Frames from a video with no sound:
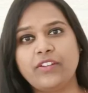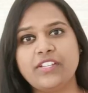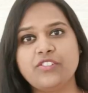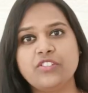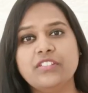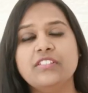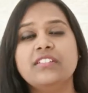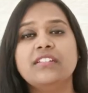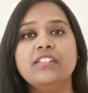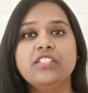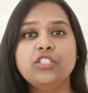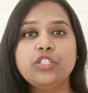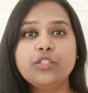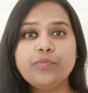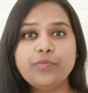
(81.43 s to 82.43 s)
region,
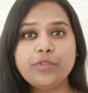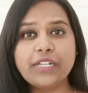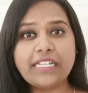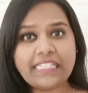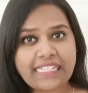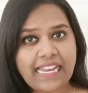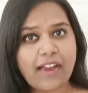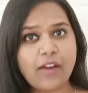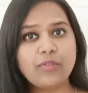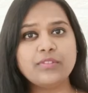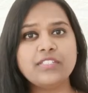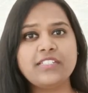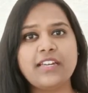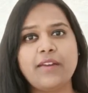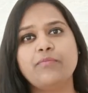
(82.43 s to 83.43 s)
to bring down
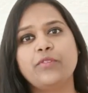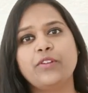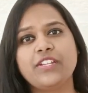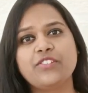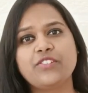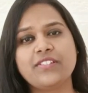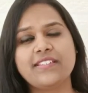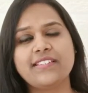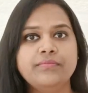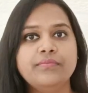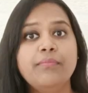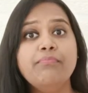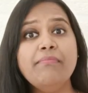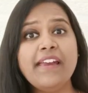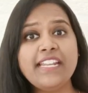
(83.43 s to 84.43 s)
the temperatures.
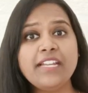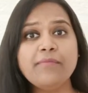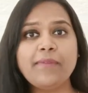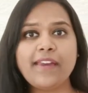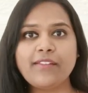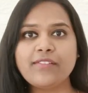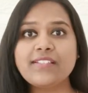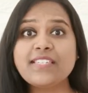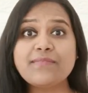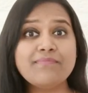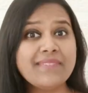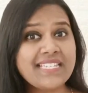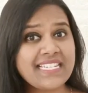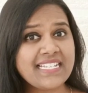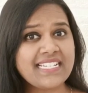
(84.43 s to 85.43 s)
Many parents
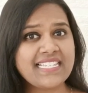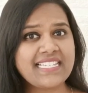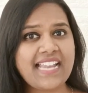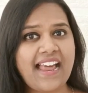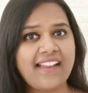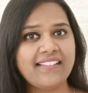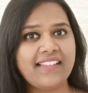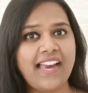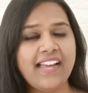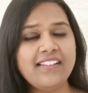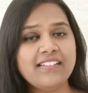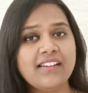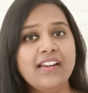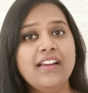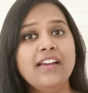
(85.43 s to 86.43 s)
misunderstand
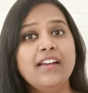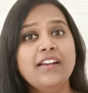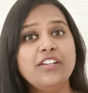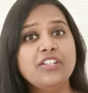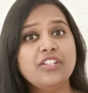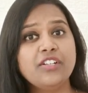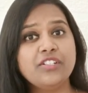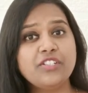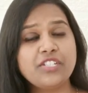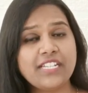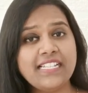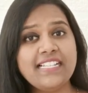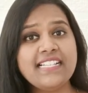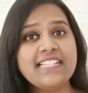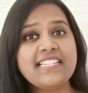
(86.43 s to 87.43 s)
that
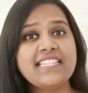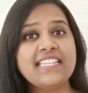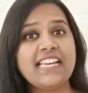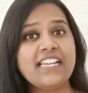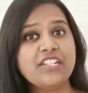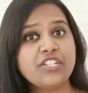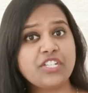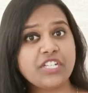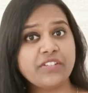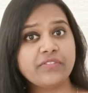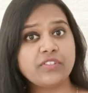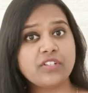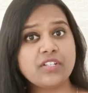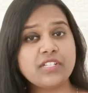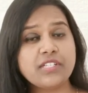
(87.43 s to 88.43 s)
chills and
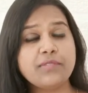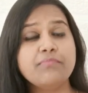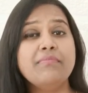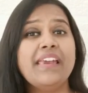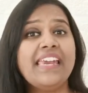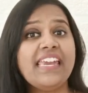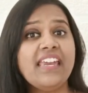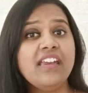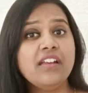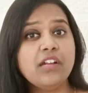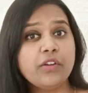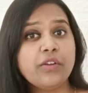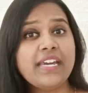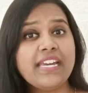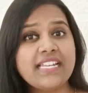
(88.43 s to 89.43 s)
shivers may
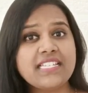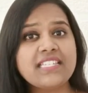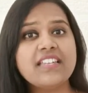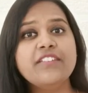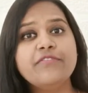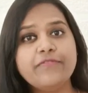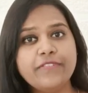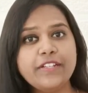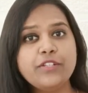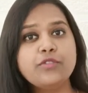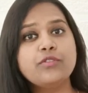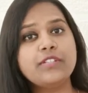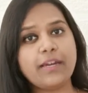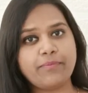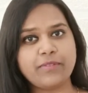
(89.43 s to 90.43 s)
increase if we
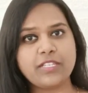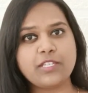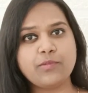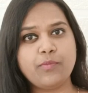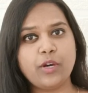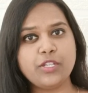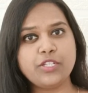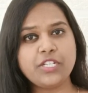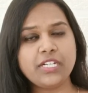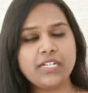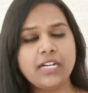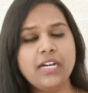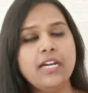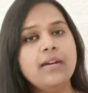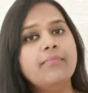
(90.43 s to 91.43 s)
do tepid
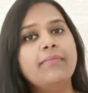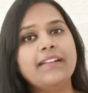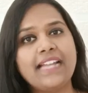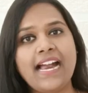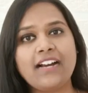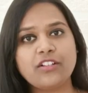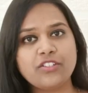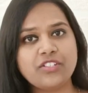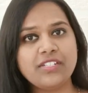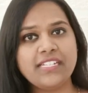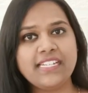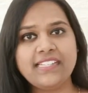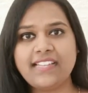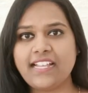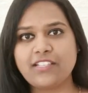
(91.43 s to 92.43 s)
sponging, but
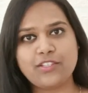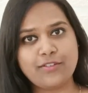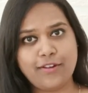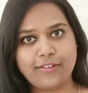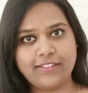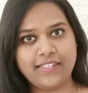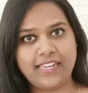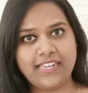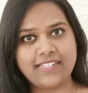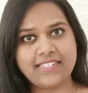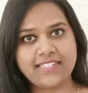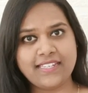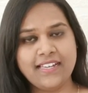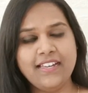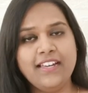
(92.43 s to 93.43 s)
actually that's not the
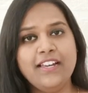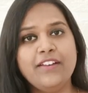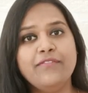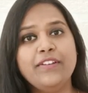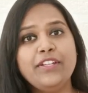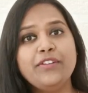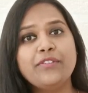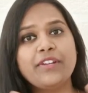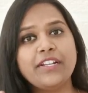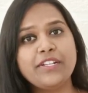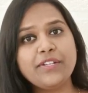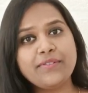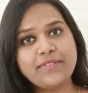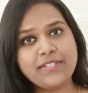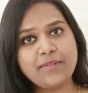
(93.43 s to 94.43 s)
case. When you
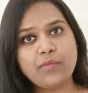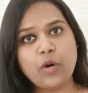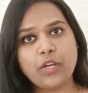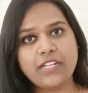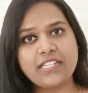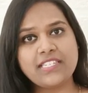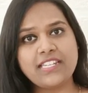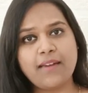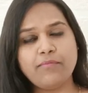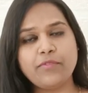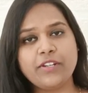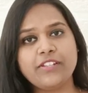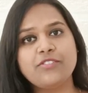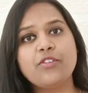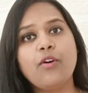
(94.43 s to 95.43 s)
reduce the body's
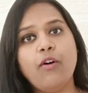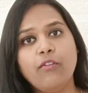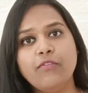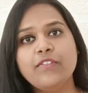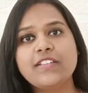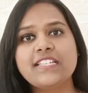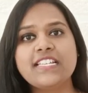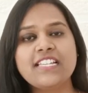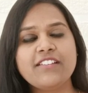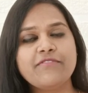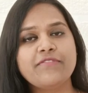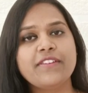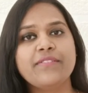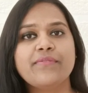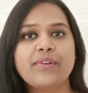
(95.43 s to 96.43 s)
temperature, obviously the
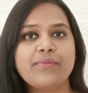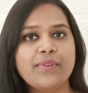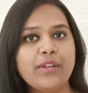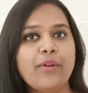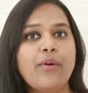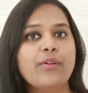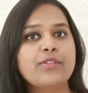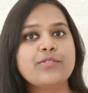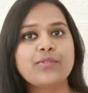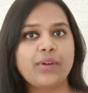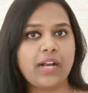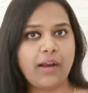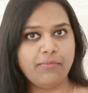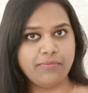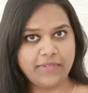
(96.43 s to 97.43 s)
fever will also
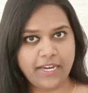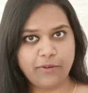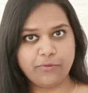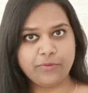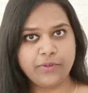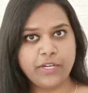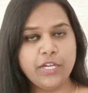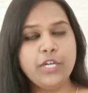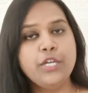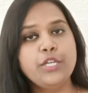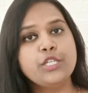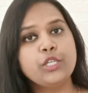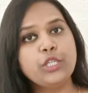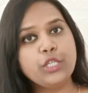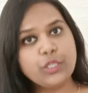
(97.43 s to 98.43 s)
come down.
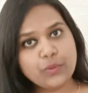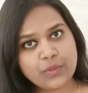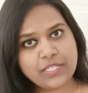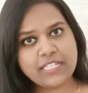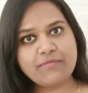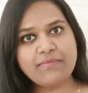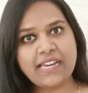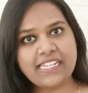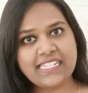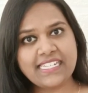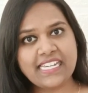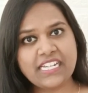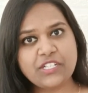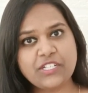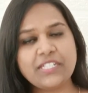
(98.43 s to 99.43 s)
So use the
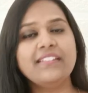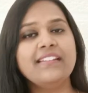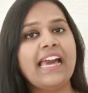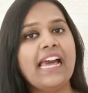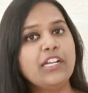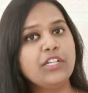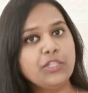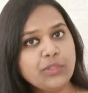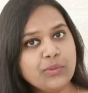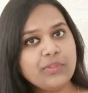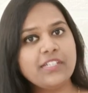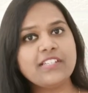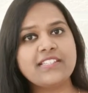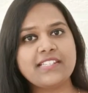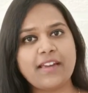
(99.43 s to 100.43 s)
medication and do
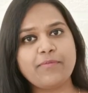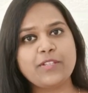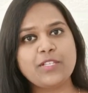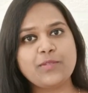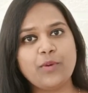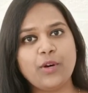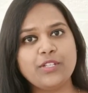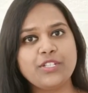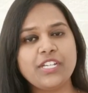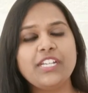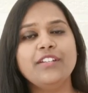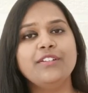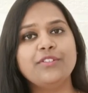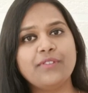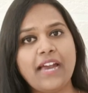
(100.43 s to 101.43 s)
this tepid
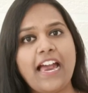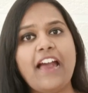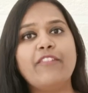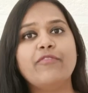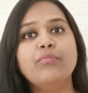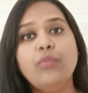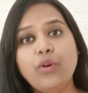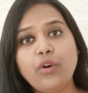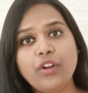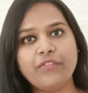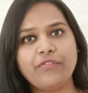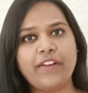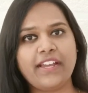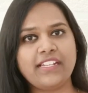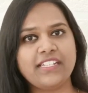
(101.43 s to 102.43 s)
sponging to have more
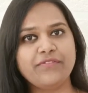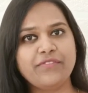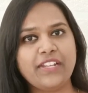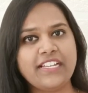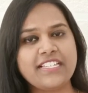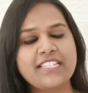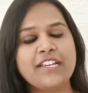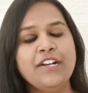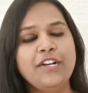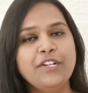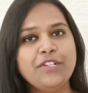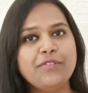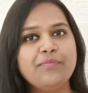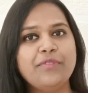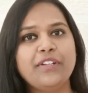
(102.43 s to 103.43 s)
effectiveness
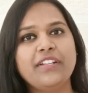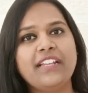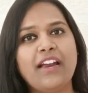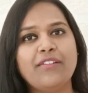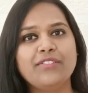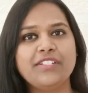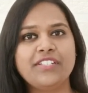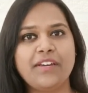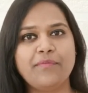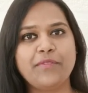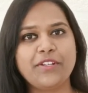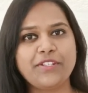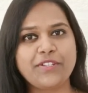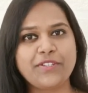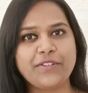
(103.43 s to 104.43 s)
to bring down the
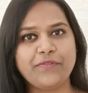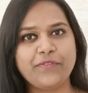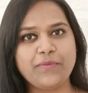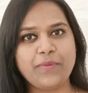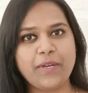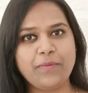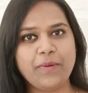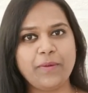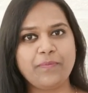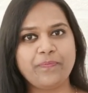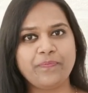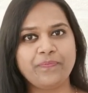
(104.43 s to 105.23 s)
temperatures of the baby.